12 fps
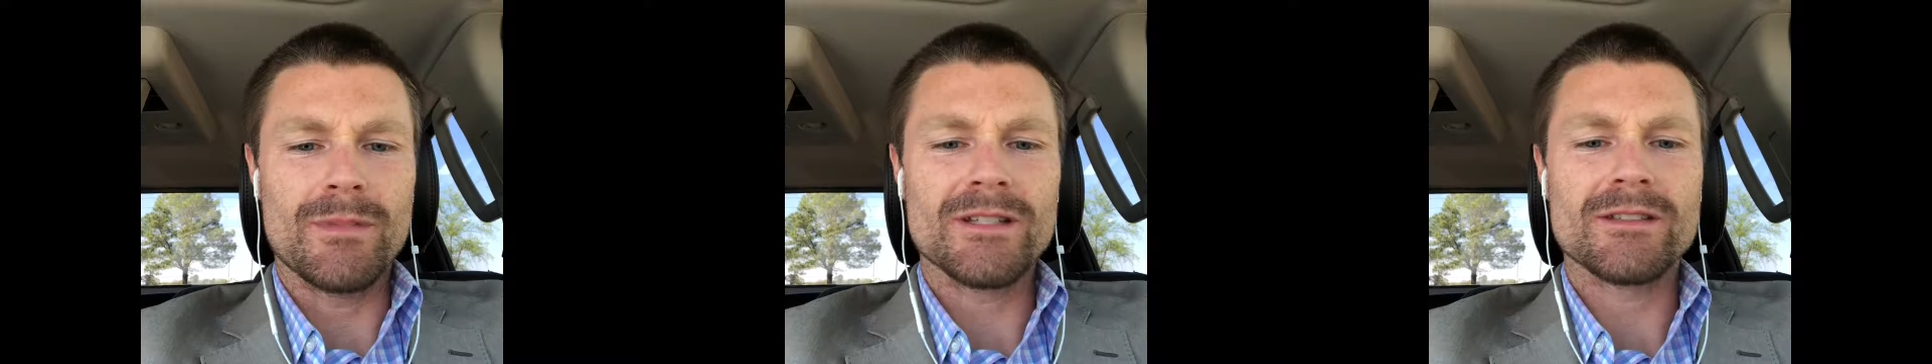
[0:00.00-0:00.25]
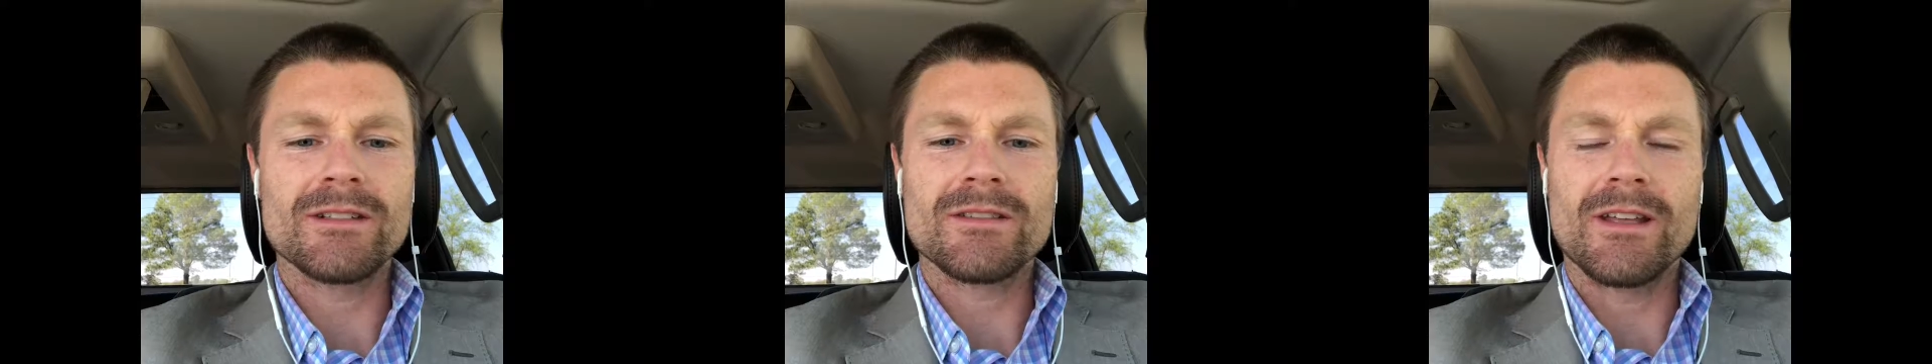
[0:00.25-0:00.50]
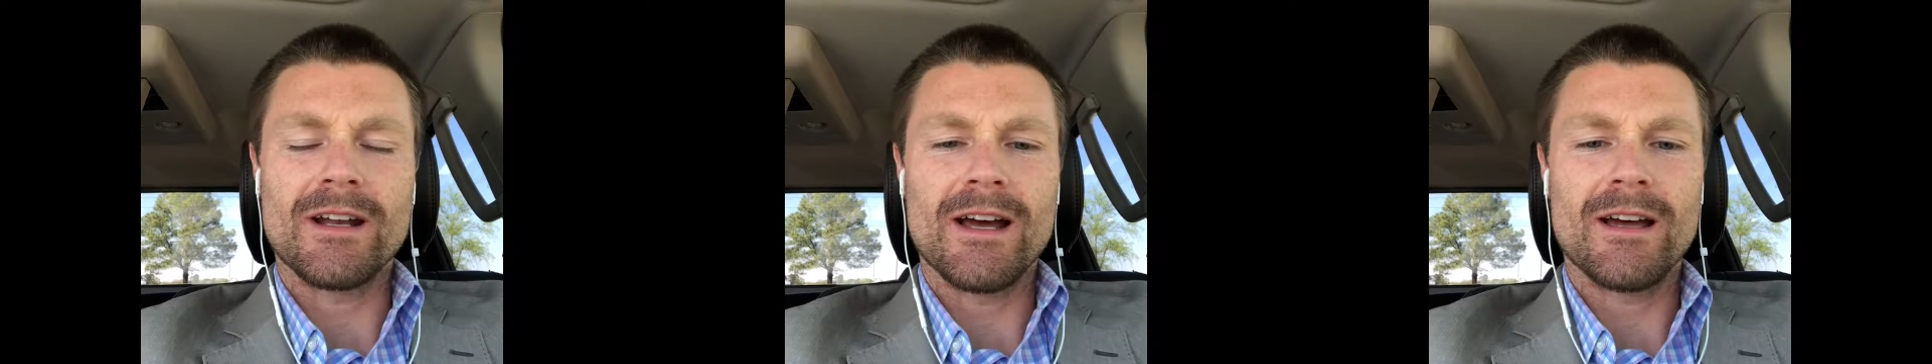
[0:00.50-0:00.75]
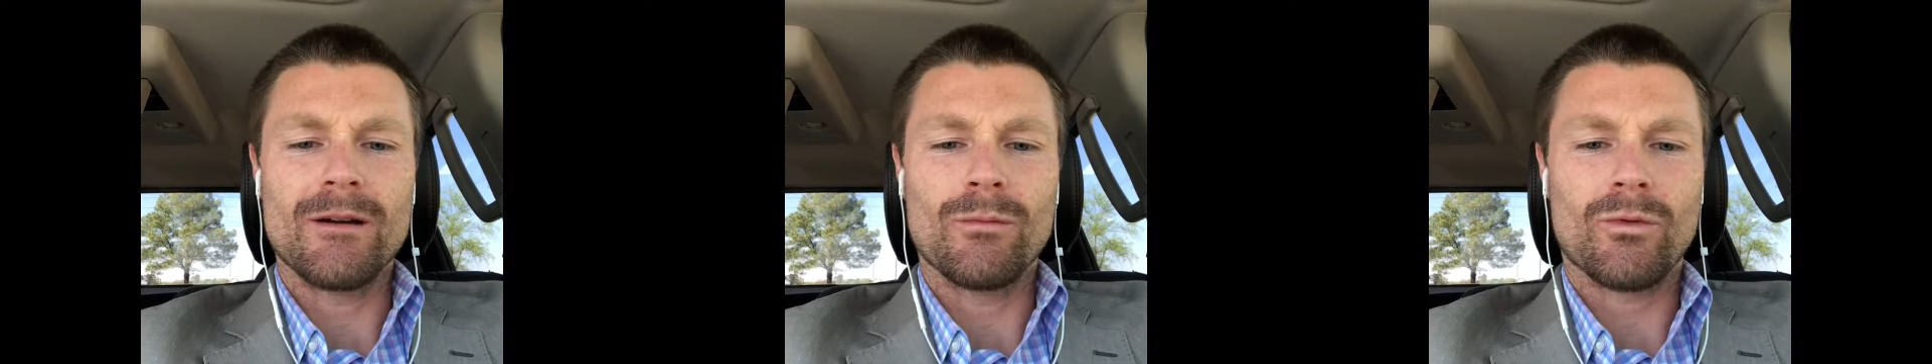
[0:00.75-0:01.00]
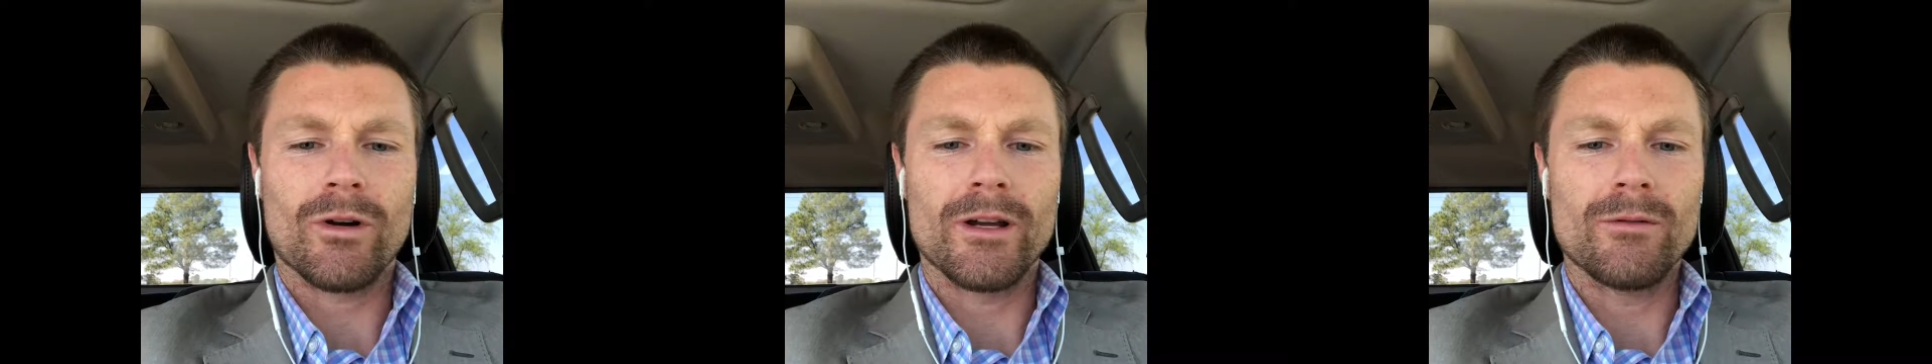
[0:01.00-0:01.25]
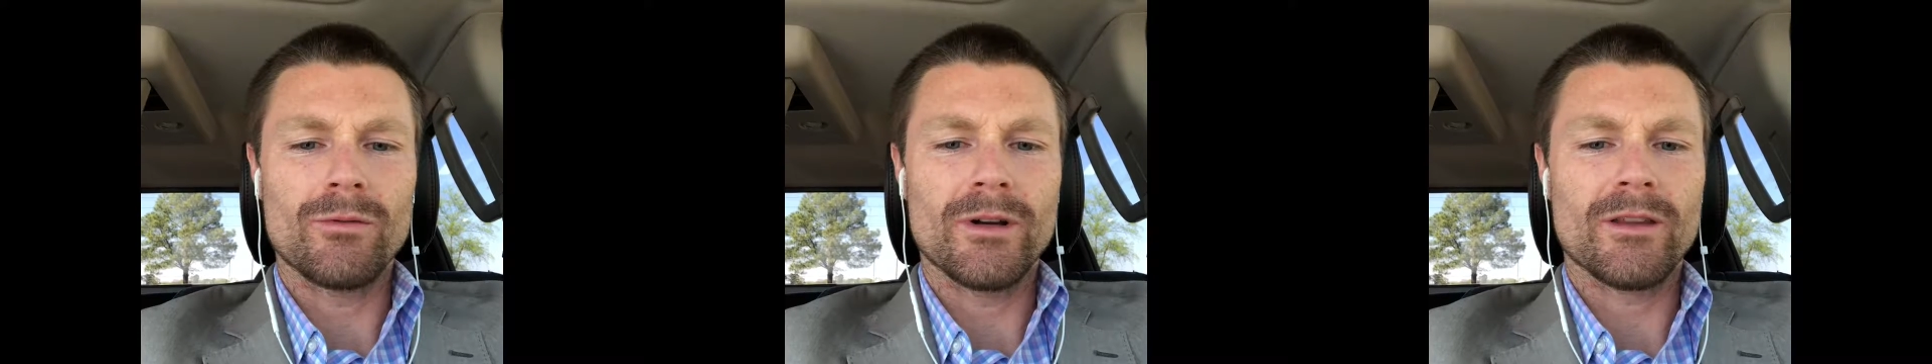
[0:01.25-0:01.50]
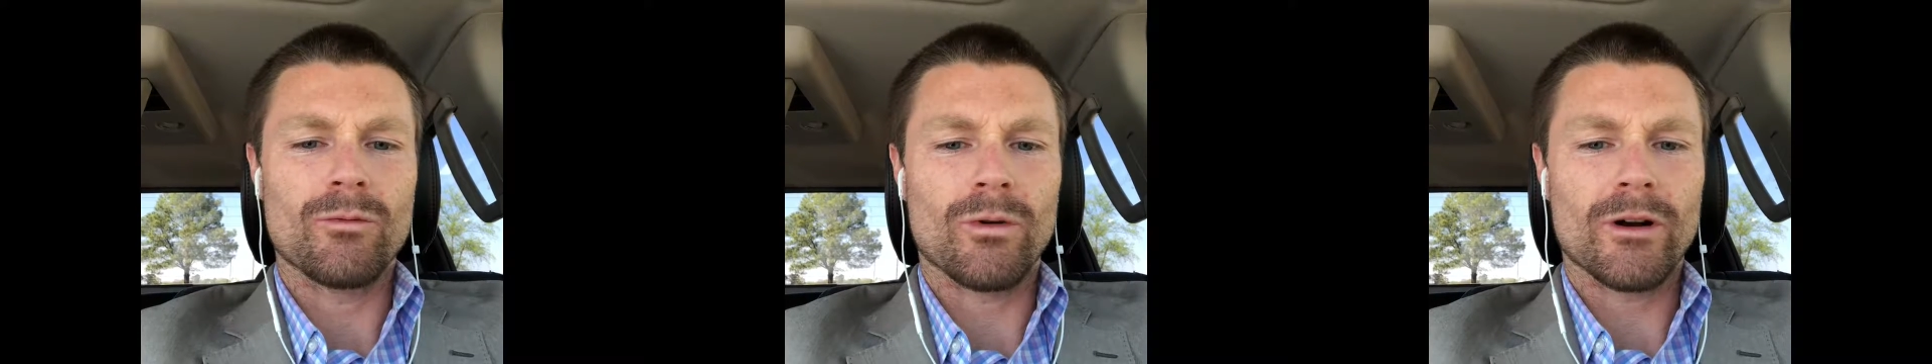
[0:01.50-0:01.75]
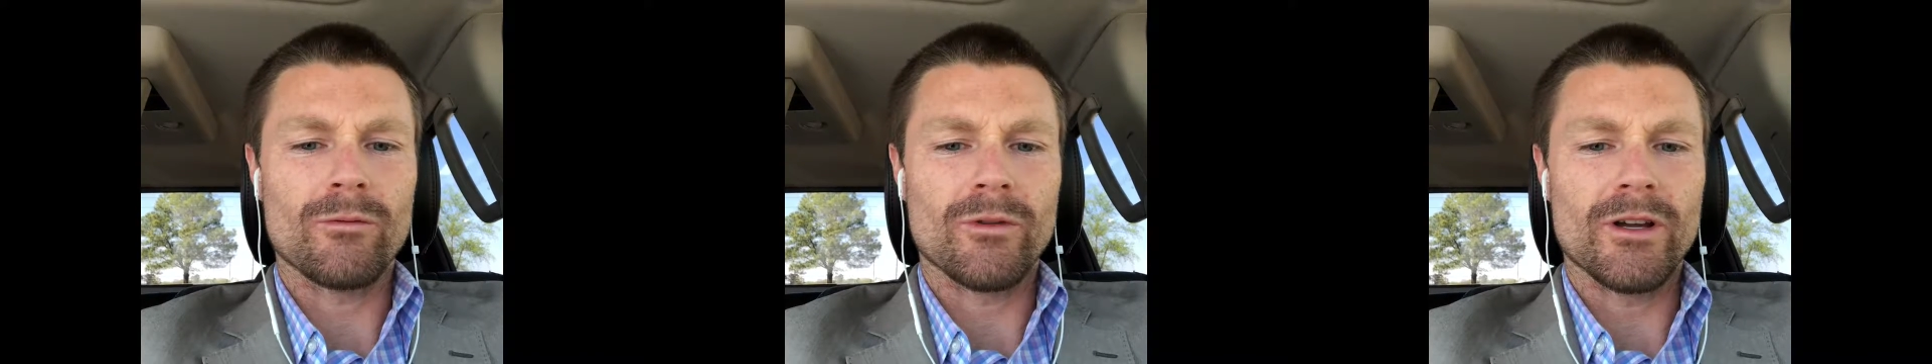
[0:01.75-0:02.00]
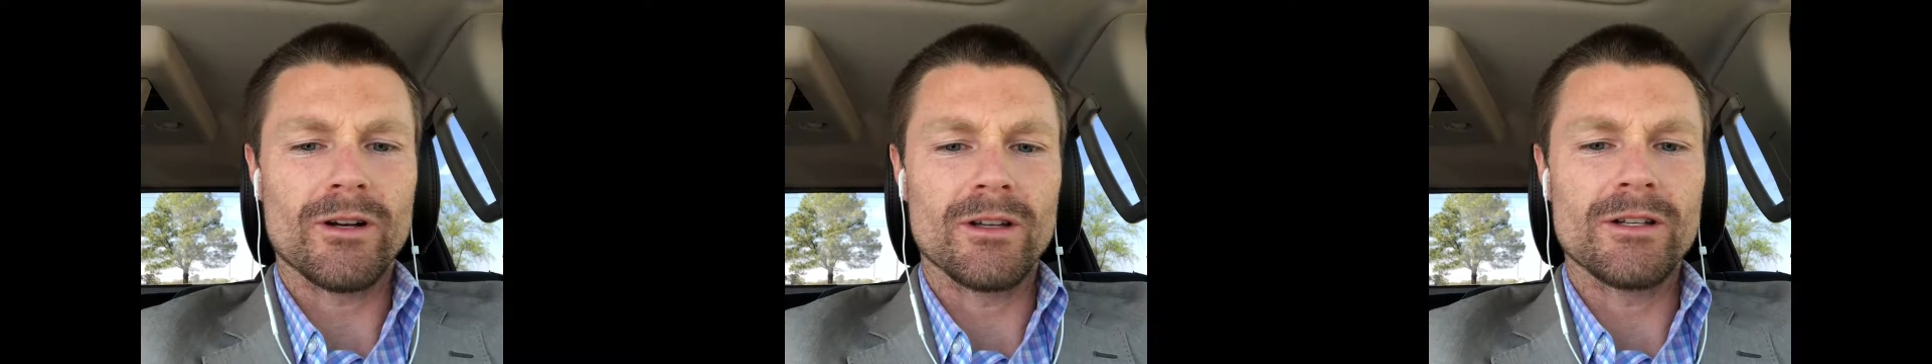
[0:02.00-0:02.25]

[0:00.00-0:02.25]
business that I am working with and working with their